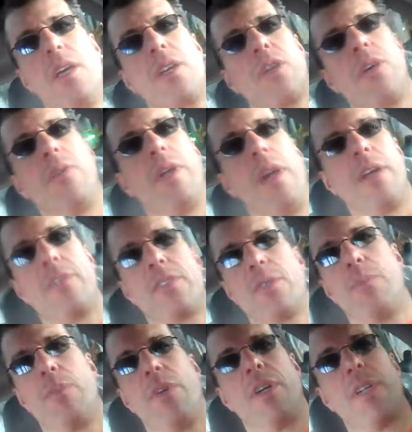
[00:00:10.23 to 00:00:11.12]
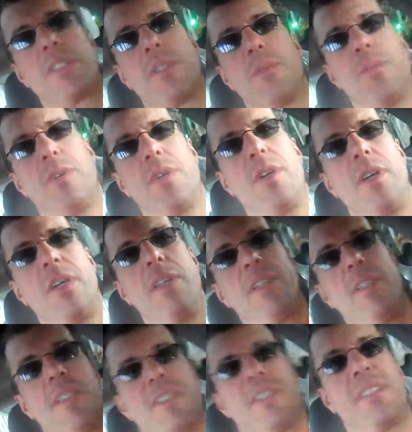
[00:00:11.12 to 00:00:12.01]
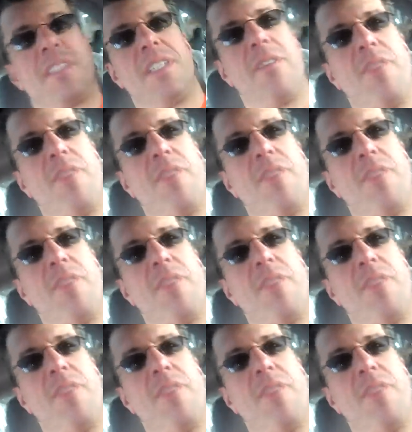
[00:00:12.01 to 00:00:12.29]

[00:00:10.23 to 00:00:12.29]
go down to Baltimore. Let's see